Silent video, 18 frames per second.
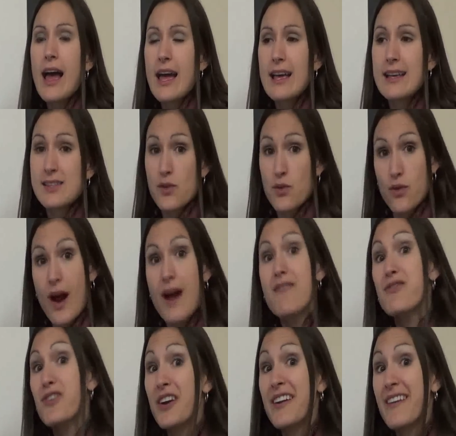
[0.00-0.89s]
is a
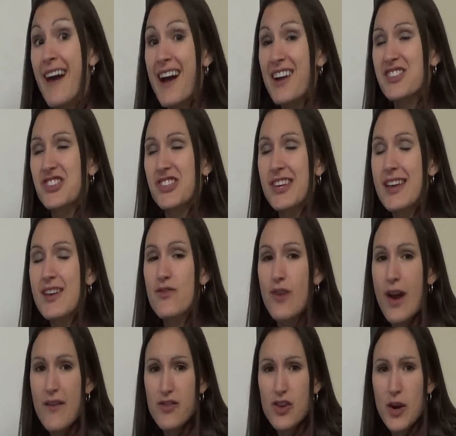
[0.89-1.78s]
reverend,
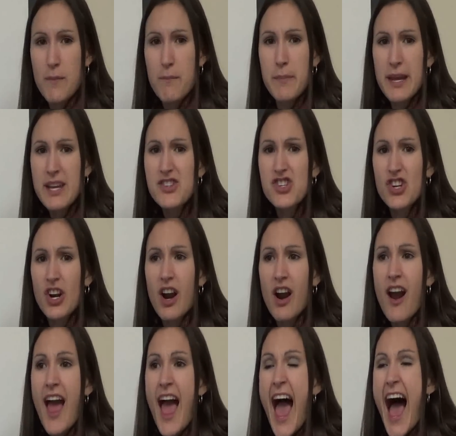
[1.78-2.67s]
actually, Reverend
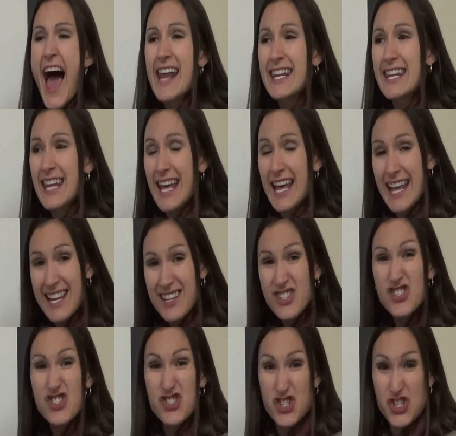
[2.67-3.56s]
Beecher, and
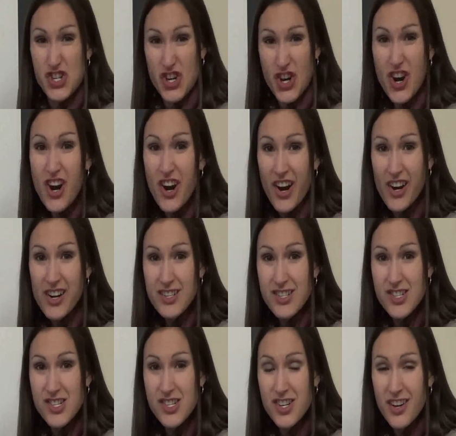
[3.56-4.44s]
his
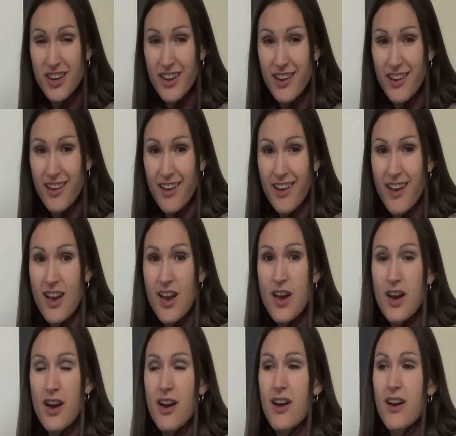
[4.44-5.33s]
church
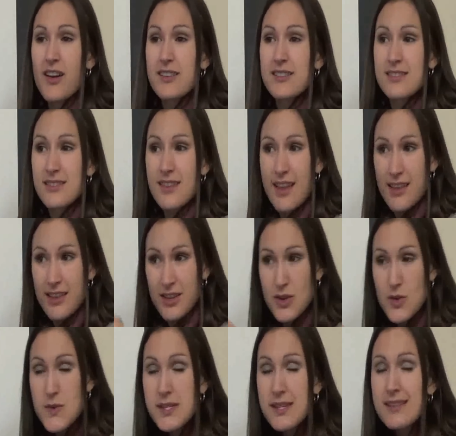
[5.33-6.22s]

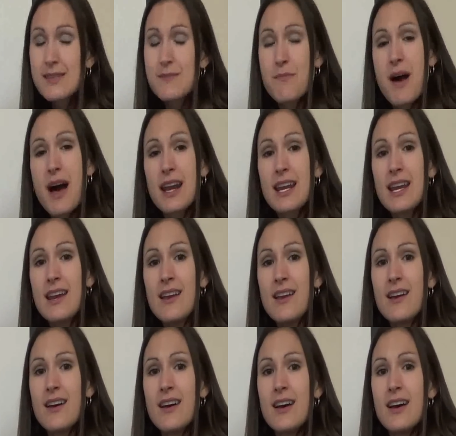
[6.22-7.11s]
uses money